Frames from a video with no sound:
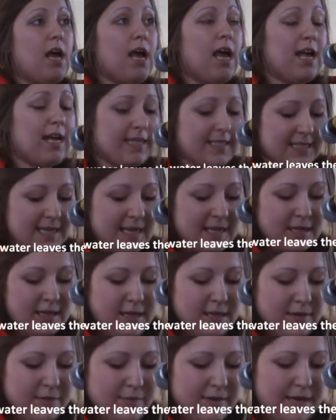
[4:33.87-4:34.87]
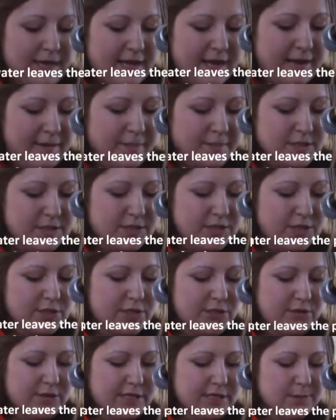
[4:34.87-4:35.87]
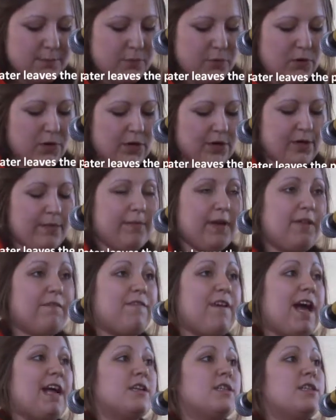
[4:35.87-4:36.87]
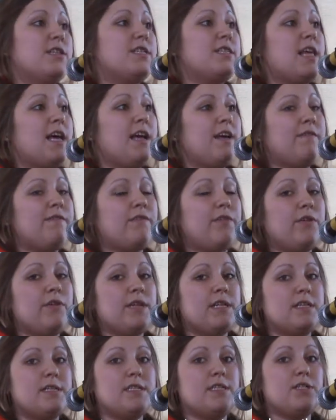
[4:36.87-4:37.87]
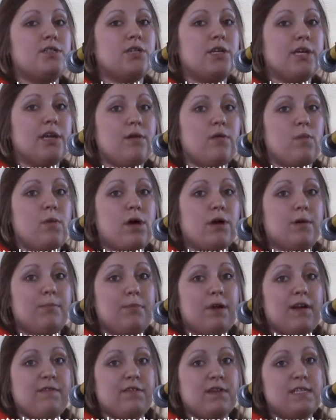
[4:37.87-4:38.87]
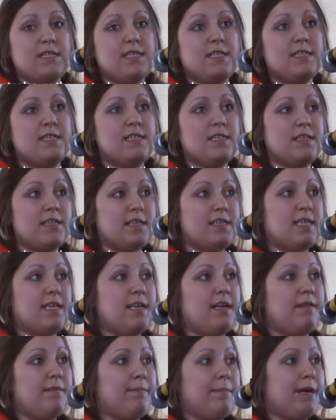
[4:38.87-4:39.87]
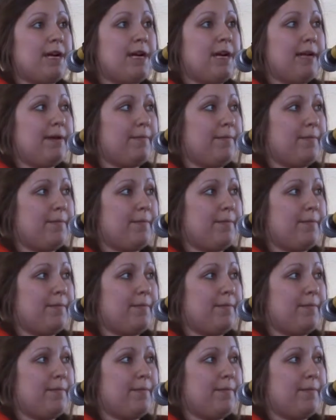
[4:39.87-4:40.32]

And secondly, we aimed to explore the main factors that influence drinking water preferences in the city of Barrie.